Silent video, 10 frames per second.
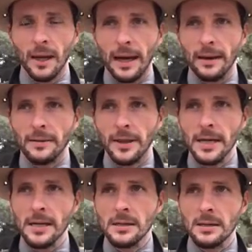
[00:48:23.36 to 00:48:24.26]

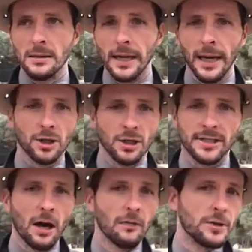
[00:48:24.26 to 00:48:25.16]
They actually
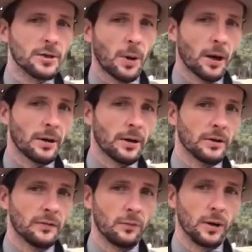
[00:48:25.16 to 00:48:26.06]
salvaged part of
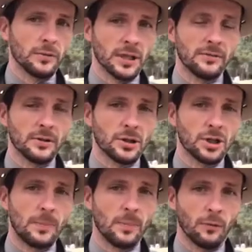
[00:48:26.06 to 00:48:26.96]
what was left of the
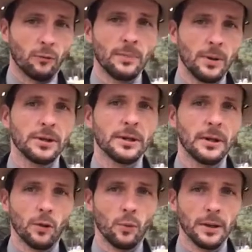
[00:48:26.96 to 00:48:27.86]
ship and rebuilt
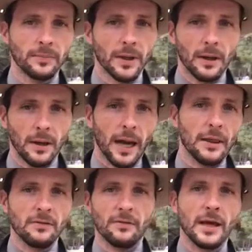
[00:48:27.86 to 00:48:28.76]
another one,
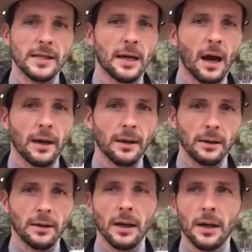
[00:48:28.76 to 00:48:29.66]
and then finally got
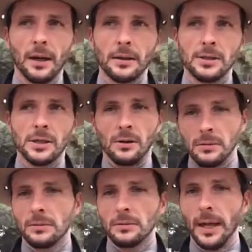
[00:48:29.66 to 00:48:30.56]
here.
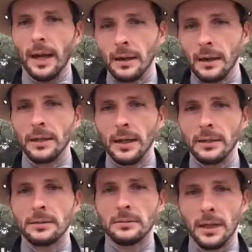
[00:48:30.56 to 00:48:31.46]
So yeah,
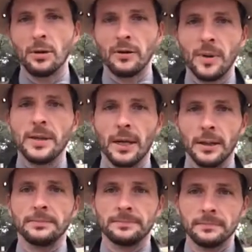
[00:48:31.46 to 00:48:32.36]
it could have been
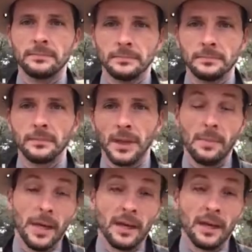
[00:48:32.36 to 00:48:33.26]
done, and
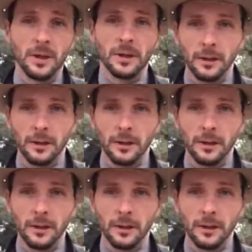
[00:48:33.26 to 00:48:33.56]
may have been done.